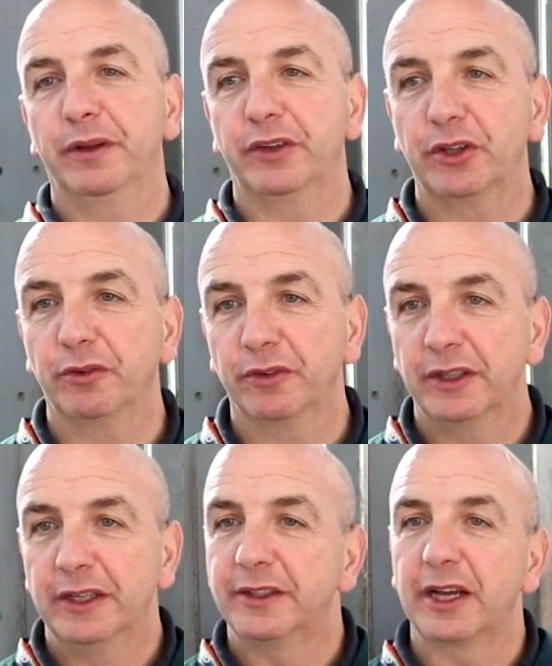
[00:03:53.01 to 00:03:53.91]
busy doing
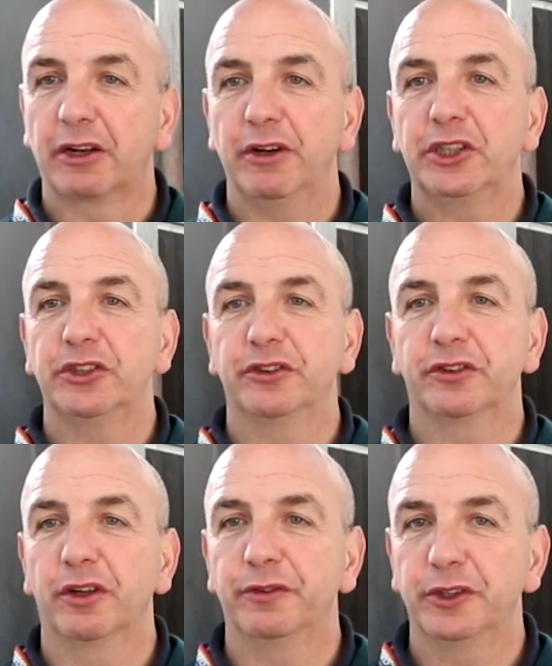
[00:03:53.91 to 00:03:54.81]
declarations and stuff.